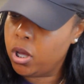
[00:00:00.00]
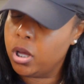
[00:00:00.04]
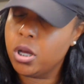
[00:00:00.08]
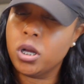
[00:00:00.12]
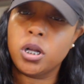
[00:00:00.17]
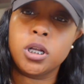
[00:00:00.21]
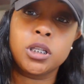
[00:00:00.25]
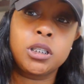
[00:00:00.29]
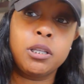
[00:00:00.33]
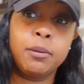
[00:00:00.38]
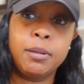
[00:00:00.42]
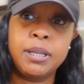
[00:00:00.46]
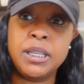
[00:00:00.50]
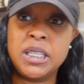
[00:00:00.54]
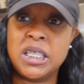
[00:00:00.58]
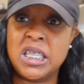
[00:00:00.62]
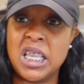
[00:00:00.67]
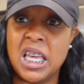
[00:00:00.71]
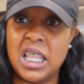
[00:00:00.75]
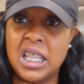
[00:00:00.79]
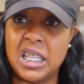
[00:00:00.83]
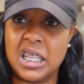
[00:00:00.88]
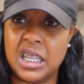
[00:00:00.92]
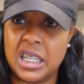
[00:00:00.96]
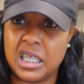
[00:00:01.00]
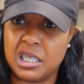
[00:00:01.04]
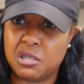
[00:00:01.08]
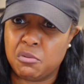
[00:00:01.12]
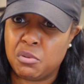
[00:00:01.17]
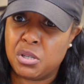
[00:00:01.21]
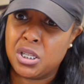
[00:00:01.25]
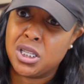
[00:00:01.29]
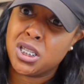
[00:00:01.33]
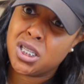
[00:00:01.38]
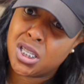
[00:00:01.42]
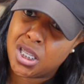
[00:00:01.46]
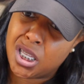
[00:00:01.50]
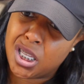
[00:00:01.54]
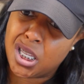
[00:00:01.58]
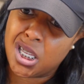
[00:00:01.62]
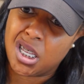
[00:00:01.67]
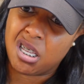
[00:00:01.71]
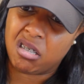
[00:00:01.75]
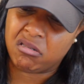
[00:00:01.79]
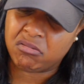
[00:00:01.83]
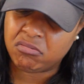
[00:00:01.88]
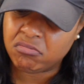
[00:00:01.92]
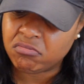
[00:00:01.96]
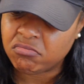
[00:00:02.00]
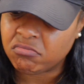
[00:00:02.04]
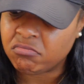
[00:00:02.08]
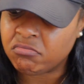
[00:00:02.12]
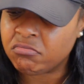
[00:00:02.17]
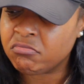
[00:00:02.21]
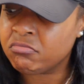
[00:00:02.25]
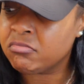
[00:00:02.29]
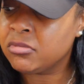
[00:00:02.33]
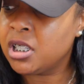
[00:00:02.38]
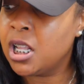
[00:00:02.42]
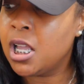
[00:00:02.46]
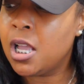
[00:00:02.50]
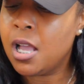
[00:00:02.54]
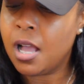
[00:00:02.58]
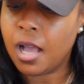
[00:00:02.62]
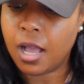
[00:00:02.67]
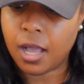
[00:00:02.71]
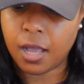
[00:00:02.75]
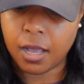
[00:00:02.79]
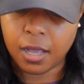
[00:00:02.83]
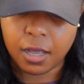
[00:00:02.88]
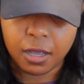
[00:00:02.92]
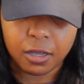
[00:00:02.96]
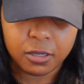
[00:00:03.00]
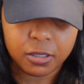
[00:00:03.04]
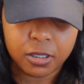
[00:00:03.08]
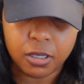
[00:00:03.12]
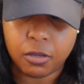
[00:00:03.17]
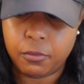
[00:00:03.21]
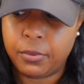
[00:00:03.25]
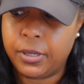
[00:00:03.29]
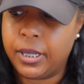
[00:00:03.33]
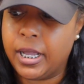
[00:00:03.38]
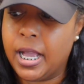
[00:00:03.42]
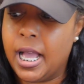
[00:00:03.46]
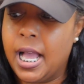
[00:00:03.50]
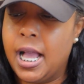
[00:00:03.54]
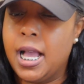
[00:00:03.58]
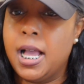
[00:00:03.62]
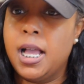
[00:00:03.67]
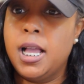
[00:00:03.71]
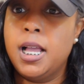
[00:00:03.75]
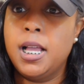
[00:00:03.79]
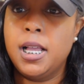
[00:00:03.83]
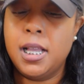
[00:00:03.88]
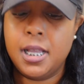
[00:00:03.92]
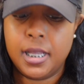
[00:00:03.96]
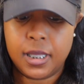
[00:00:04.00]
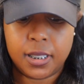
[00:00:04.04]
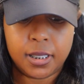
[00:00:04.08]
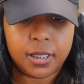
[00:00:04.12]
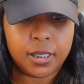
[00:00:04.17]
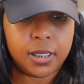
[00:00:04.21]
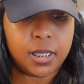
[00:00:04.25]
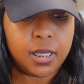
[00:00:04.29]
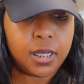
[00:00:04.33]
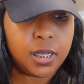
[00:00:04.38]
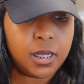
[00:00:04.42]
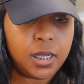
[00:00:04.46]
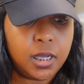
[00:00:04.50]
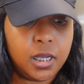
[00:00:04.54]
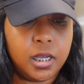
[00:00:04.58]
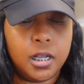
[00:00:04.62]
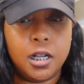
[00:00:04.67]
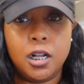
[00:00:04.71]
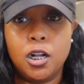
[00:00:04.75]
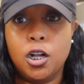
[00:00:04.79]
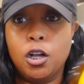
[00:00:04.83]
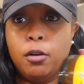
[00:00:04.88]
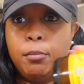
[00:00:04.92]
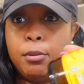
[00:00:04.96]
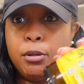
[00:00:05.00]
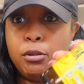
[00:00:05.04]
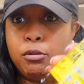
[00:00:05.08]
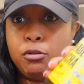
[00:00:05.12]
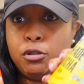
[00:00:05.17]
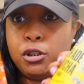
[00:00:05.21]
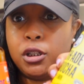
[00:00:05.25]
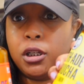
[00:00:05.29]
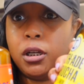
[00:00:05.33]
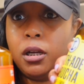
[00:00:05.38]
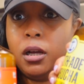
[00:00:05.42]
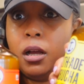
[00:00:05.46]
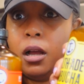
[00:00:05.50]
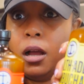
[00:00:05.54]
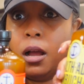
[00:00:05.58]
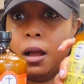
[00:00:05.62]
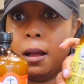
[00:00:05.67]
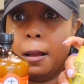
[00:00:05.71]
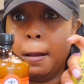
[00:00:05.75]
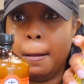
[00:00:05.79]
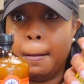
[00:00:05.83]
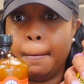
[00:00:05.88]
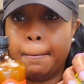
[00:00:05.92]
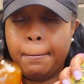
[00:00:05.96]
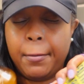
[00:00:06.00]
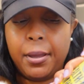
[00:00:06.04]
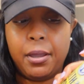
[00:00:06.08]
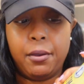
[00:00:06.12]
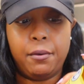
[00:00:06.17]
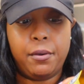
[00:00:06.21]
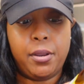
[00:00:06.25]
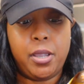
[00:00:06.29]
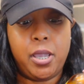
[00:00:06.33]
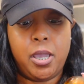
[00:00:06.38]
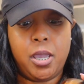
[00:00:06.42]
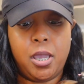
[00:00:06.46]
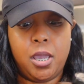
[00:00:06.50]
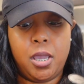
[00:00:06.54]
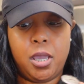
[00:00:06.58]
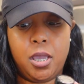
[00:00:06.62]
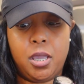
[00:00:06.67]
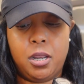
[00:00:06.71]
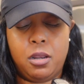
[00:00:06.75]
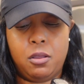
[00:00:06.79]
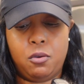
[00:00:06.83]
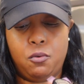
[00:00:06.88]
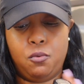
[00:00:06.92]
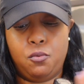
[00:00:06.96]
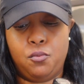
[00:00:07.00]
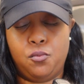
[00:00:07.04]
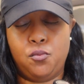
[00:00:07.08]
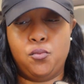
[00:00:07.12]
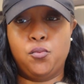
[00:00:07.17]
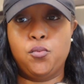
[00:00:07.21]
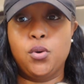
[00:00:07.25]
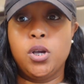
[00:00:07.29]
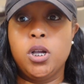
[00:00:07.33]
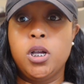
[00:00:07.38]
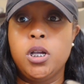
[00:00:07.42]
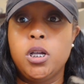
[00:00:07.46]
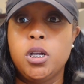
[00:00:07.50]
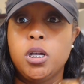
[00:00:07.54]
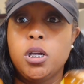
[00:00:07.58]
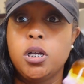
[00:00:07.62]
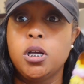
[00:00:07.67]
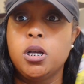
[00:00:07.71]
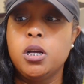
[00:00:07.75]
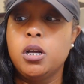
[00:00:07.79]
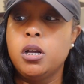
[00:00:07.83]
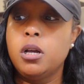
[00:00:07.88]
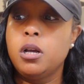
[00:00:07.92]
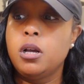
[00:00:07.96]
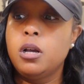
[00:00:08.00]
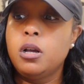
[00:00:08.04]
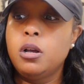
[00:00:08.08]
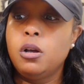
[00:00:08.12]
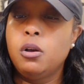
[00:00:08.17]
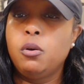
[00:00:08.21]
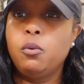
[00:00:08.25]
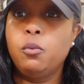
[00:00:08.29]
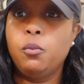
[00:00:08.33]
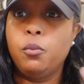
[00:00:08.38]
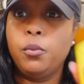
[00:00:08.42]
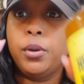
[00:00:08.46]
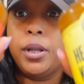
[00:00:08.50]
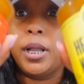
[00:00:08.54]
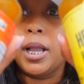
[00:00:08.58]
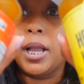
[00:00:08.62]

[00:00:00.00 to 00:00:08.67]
because I'm eating salad this week, yeah. So we got the kombucha, period. Ooh. We